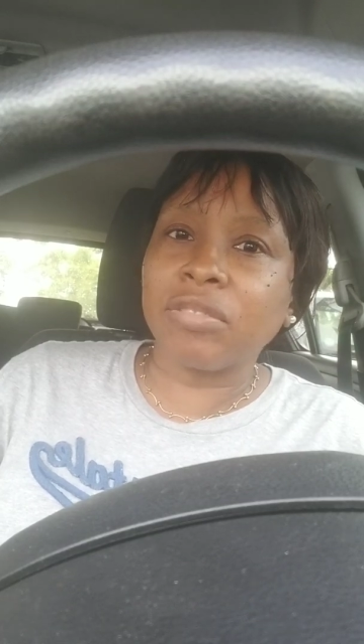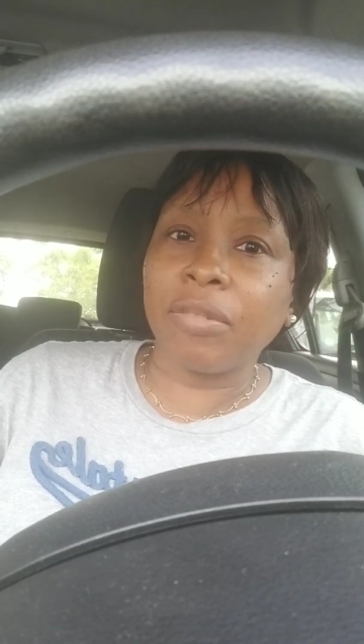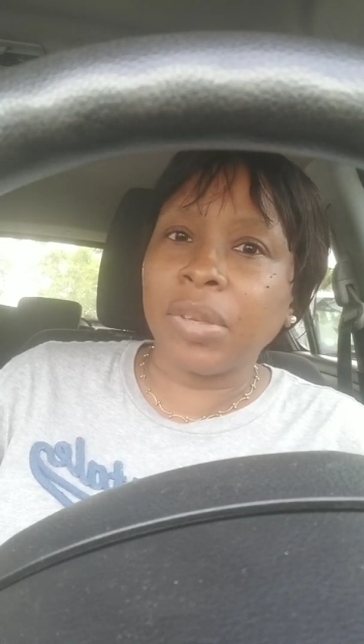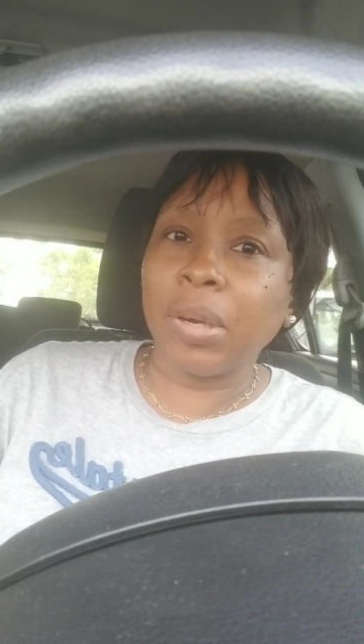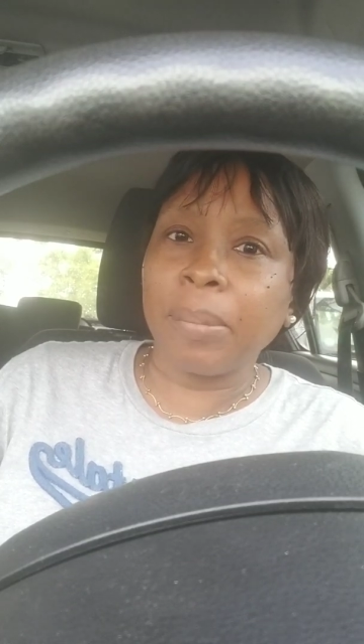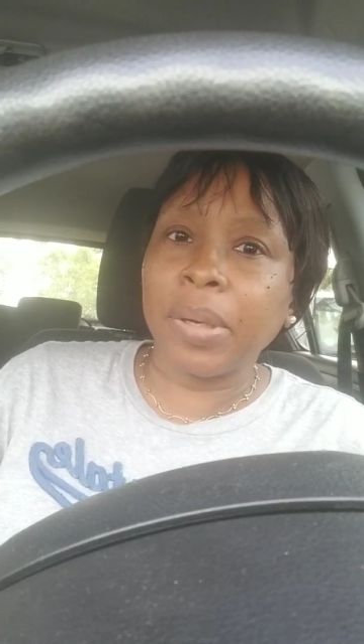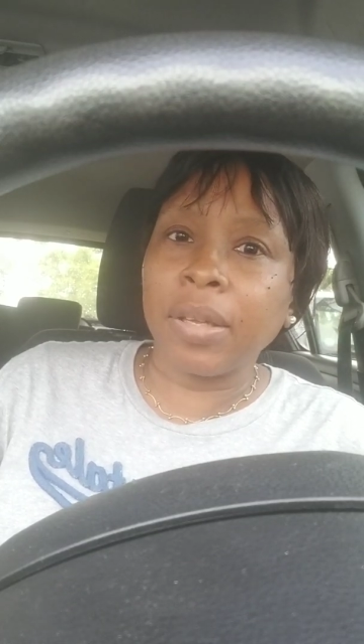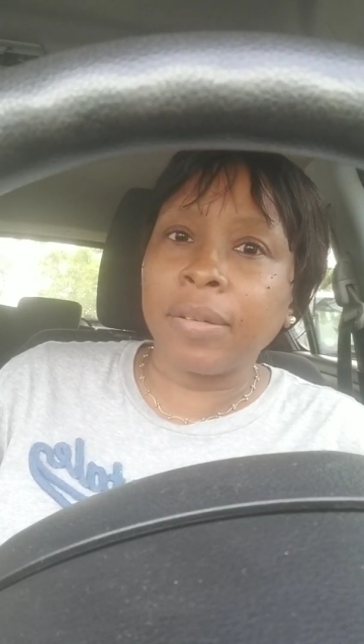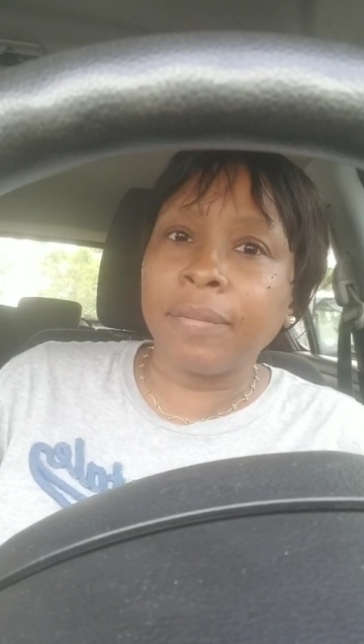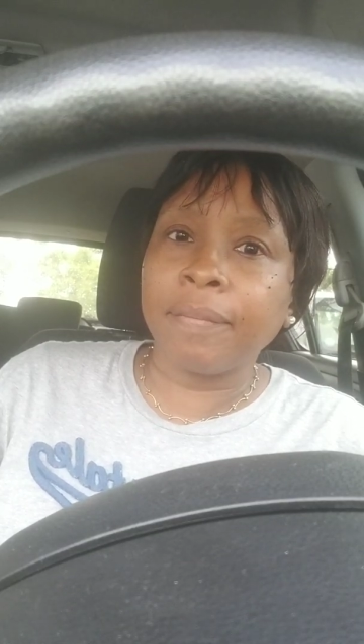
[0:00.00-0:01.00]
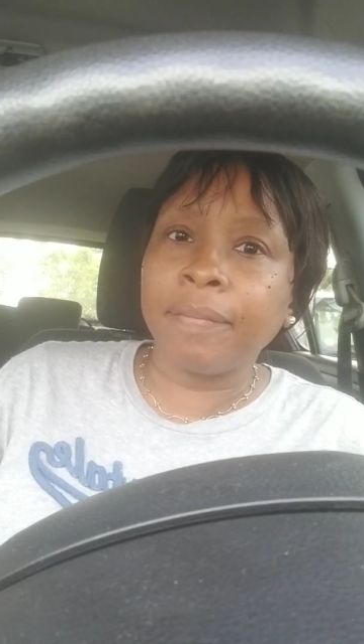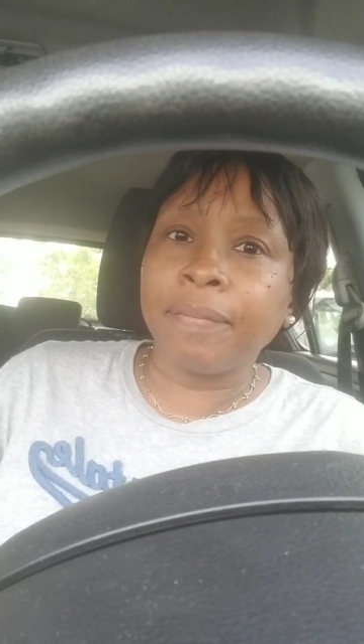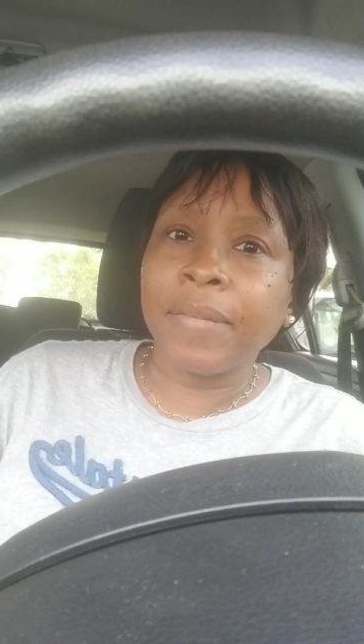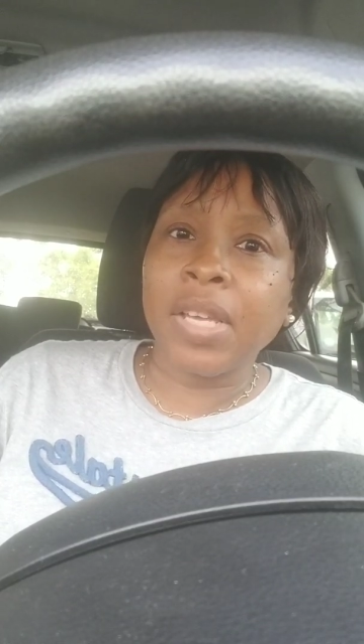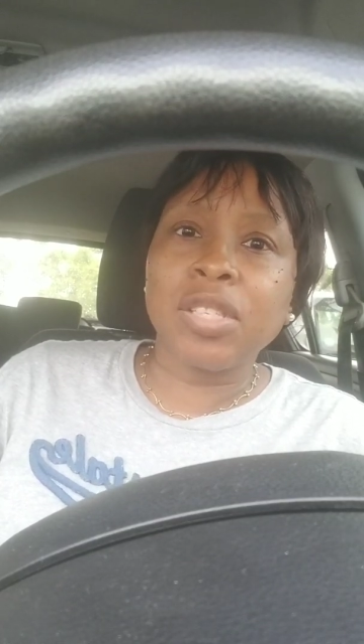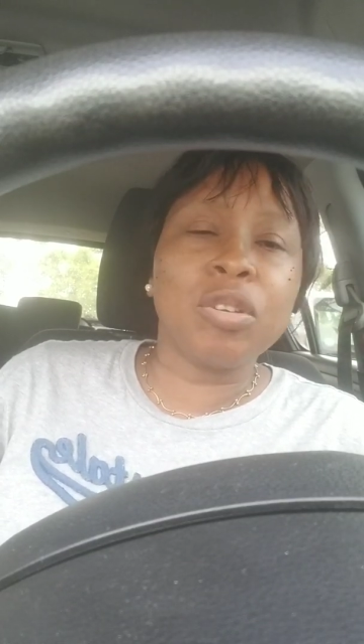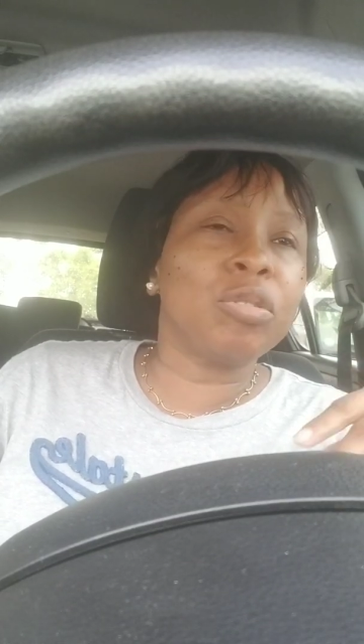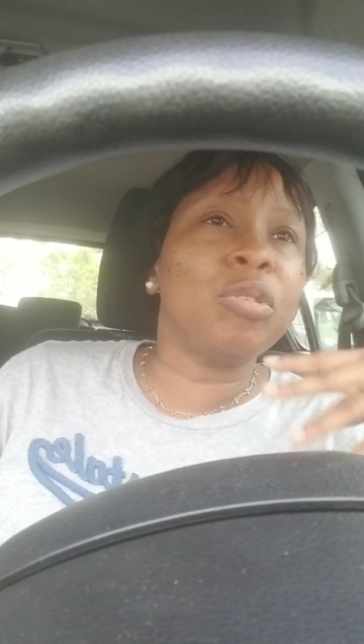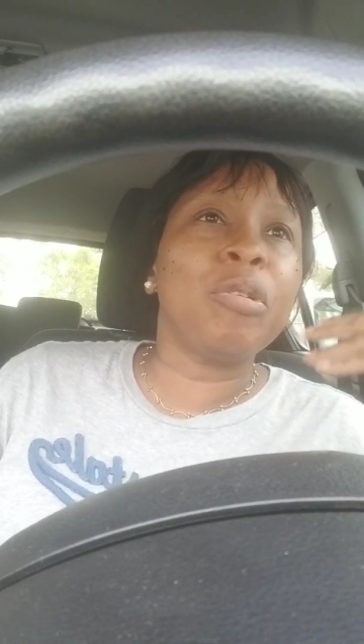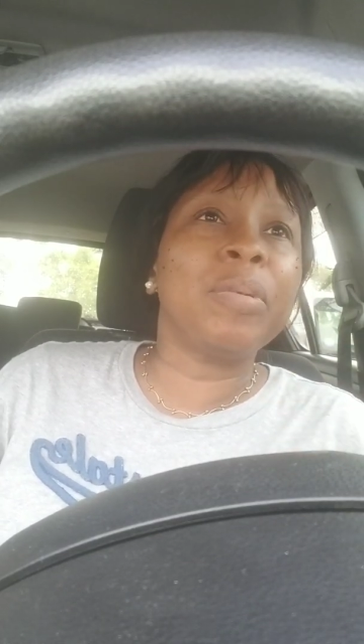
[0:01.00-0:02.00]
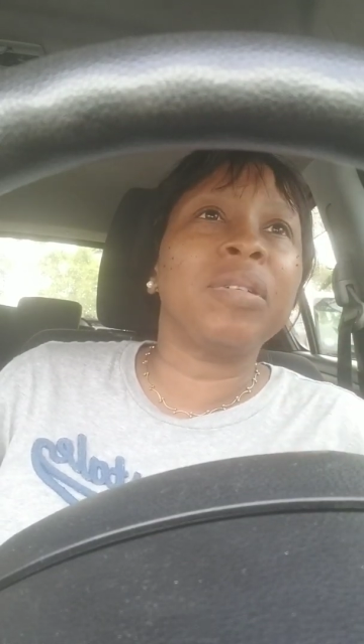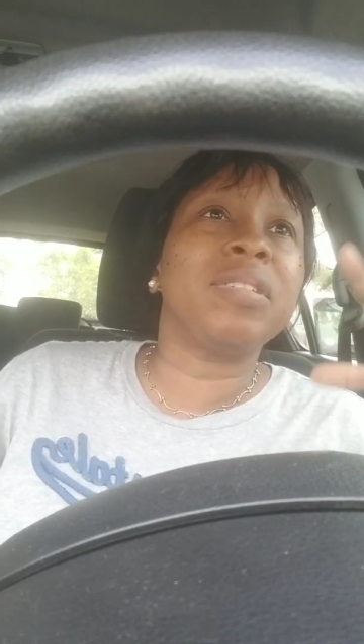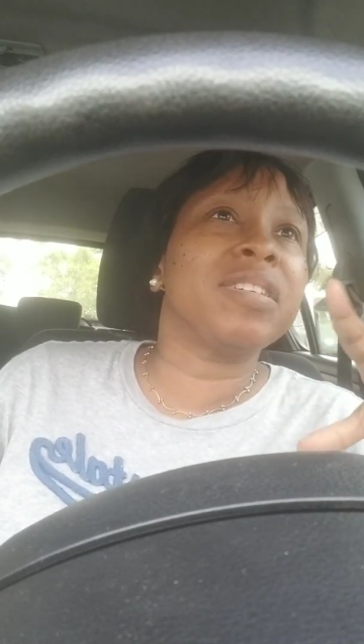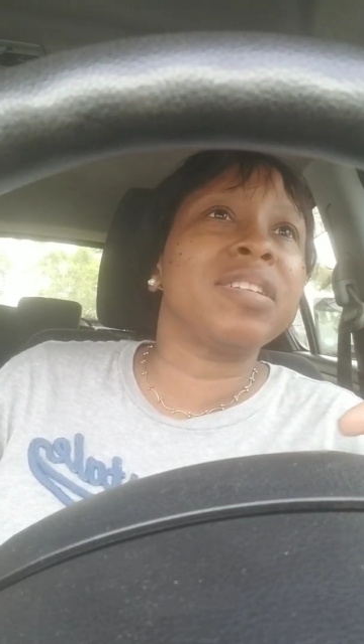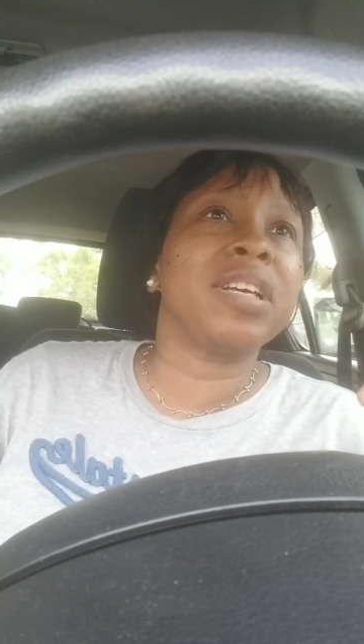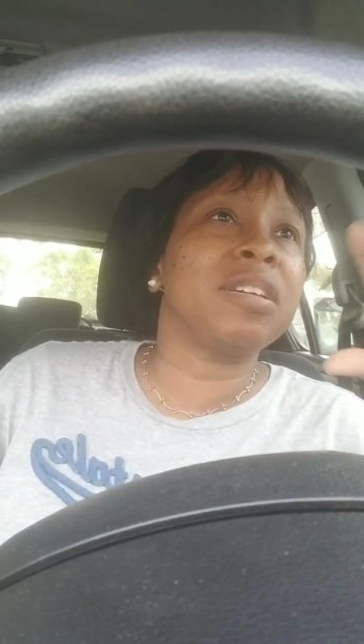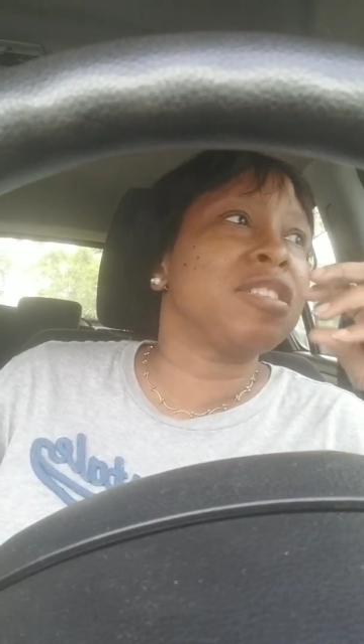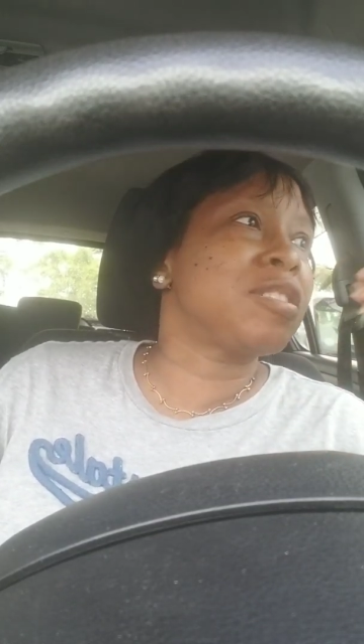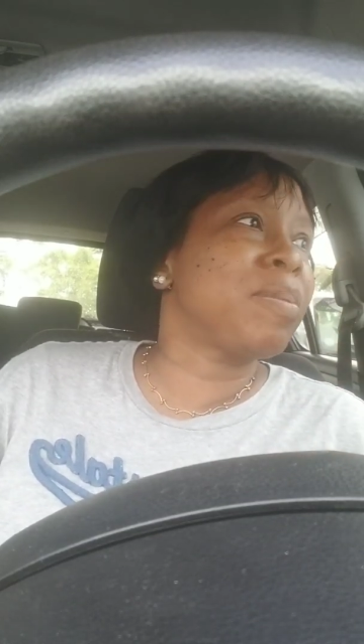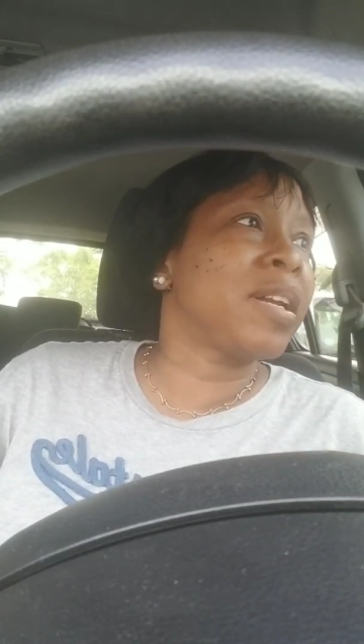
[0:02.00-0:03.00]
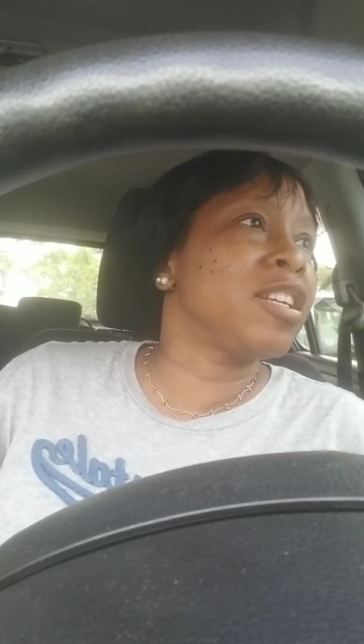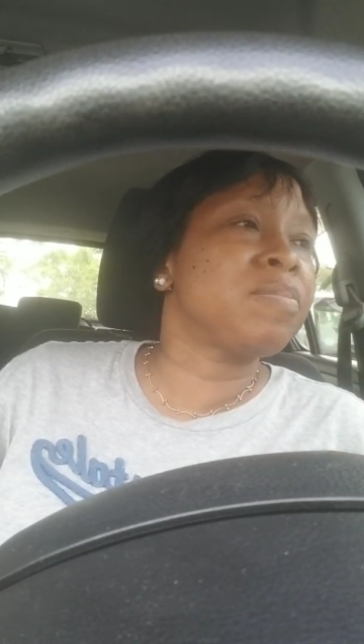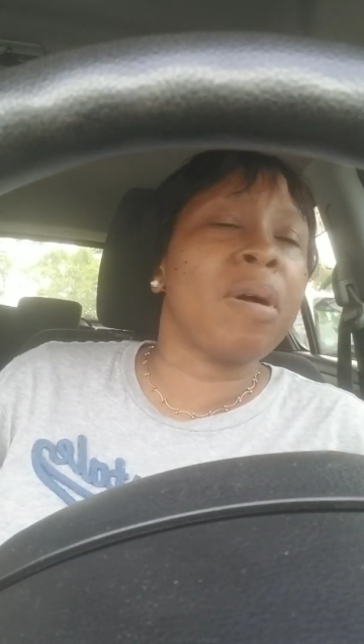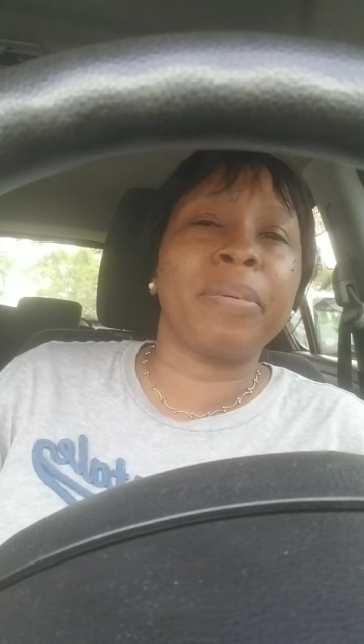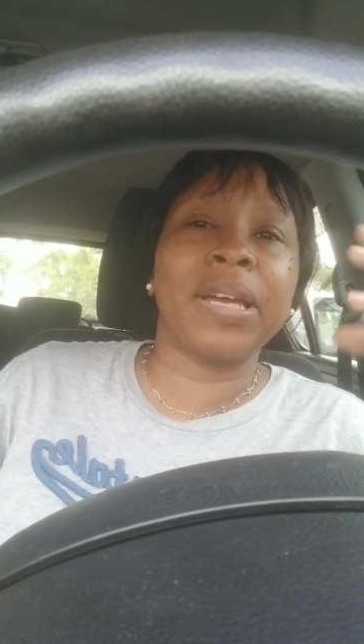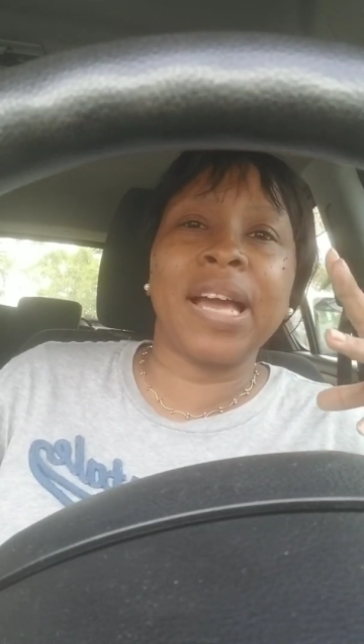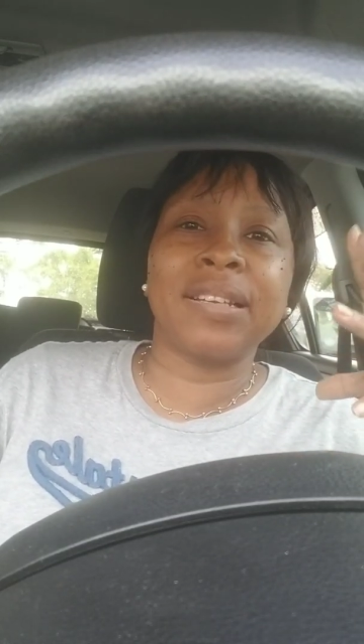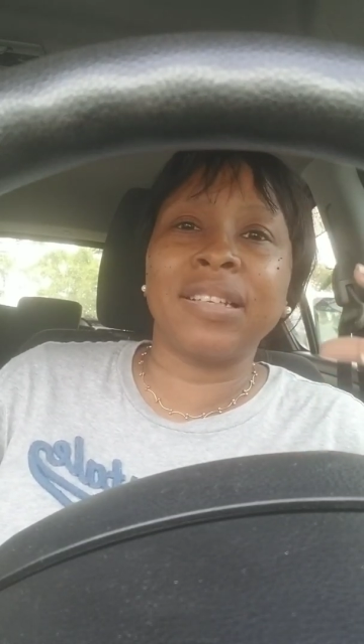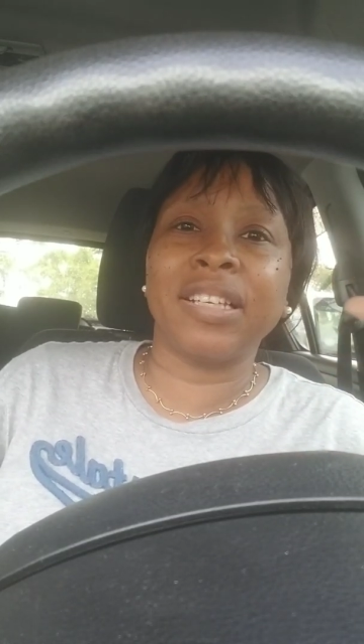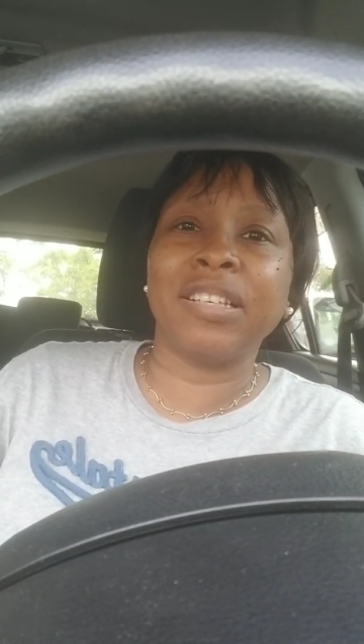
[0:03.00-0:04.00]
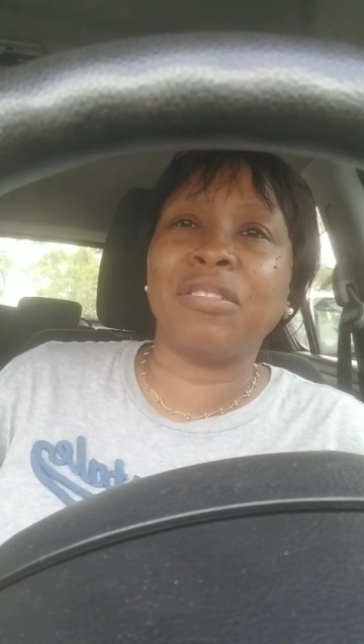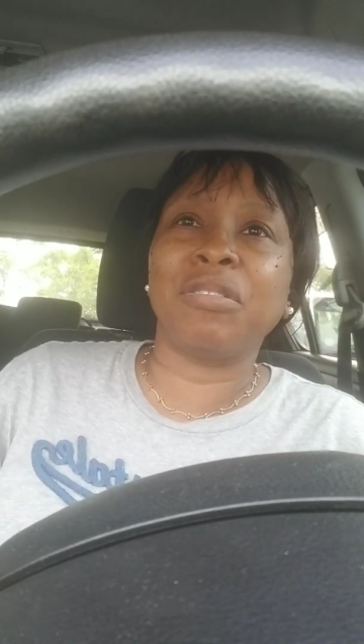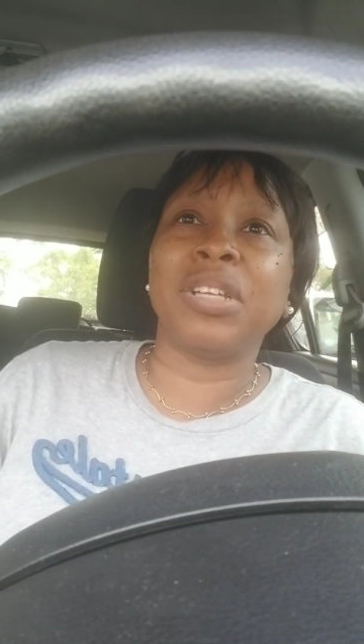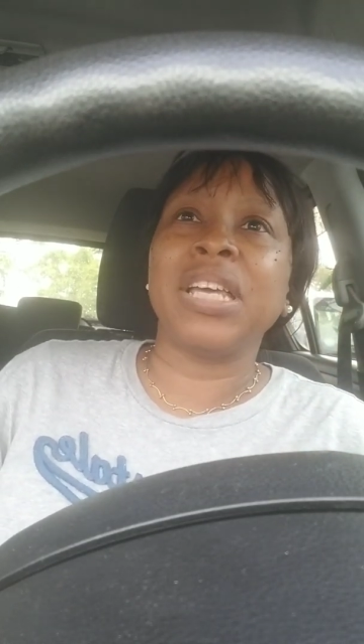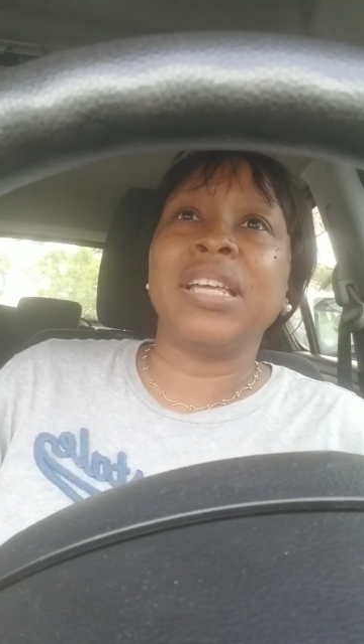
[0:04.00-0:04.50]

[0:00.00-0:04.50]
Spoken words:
from the company. So don't be out there like spreading this propaganda like, oh,